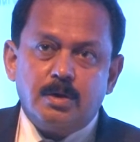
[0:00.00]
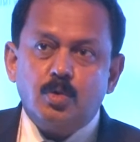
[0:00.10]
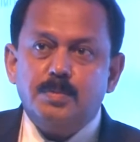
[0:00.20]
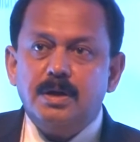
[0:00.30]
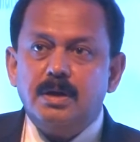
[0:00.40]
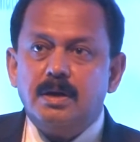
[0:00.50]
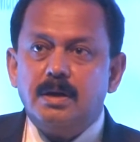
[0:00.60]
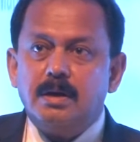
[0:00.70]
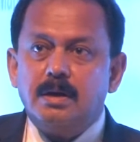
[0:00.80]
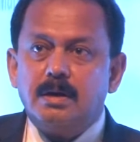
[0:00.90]
to be
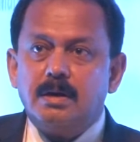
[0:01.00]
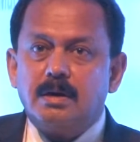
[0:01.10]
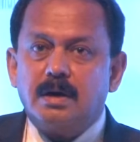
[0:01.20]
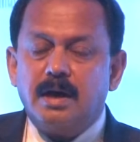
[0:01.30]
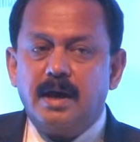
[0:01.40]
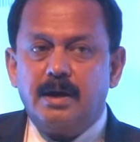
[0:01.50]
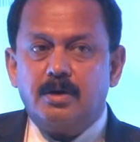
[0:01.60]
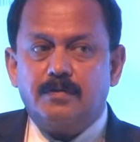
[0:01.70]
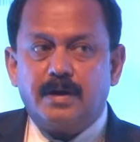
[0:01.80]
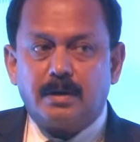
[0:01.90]
ahead
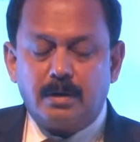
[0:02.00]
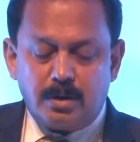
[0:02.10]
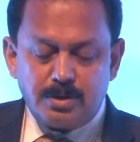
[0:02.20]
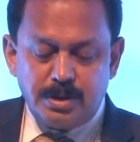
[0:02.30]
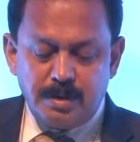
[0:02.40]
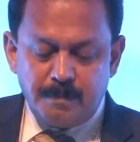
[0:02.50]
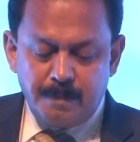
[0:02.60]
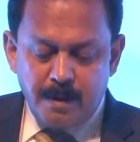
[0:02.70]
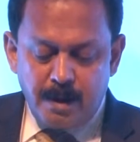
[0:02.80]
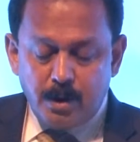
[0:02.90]
of technology
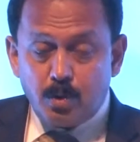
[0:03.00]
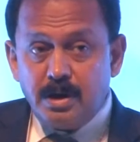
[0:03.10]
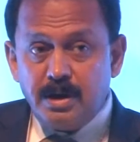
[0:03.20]
to